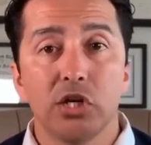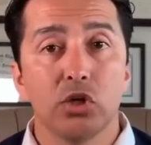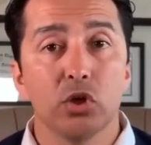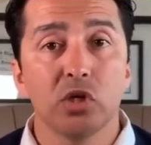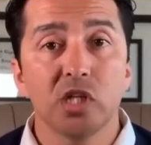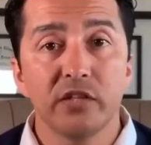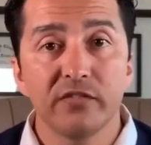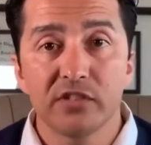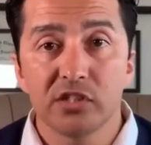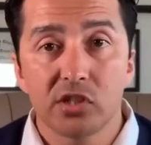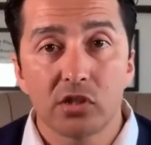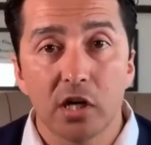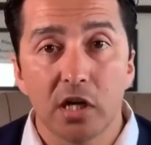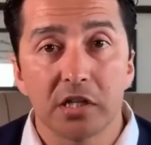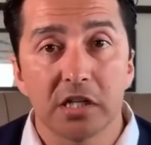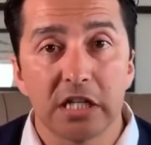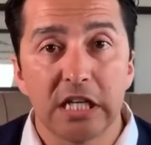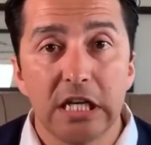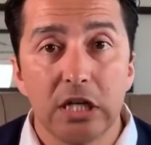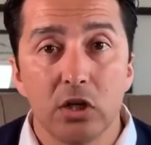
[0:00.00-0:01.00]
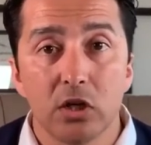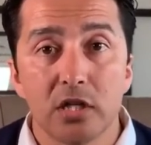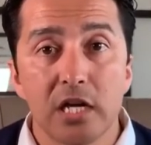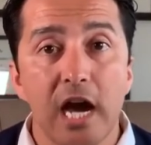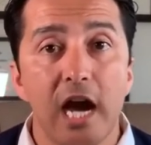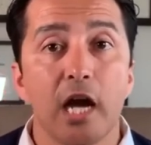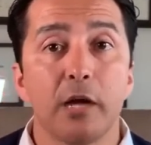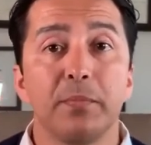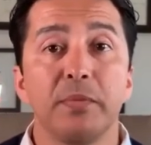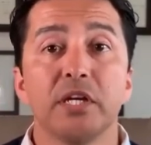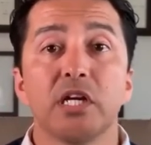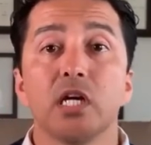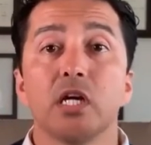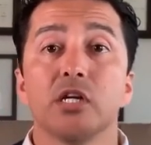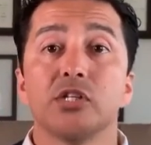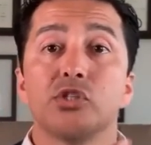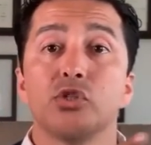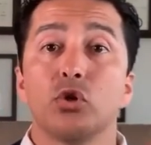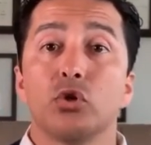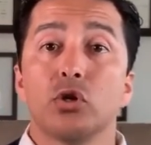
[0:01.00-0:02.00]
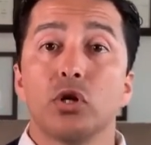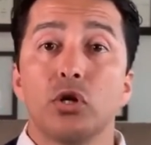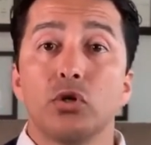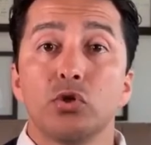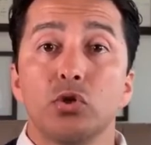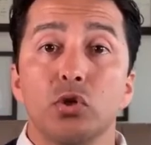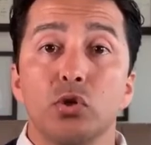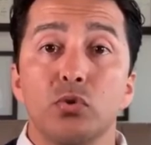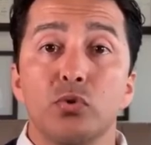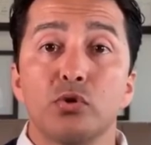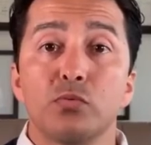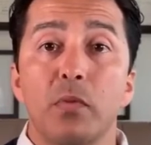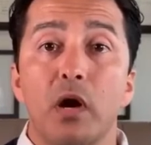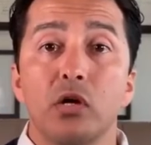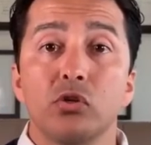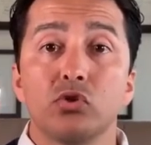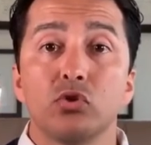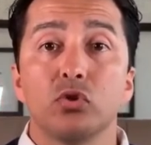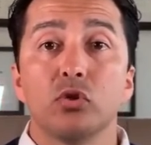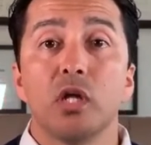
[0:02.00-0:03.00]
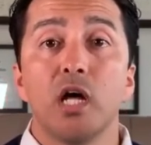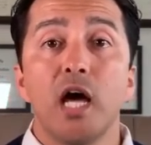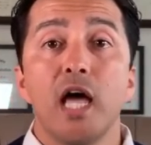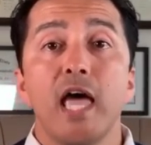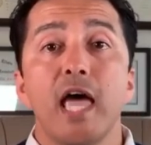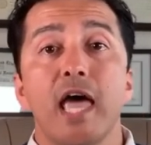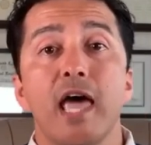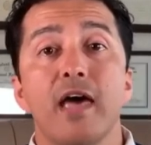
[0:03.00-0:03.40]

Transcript: don't even start the keto diet, because you're going to lose muscle,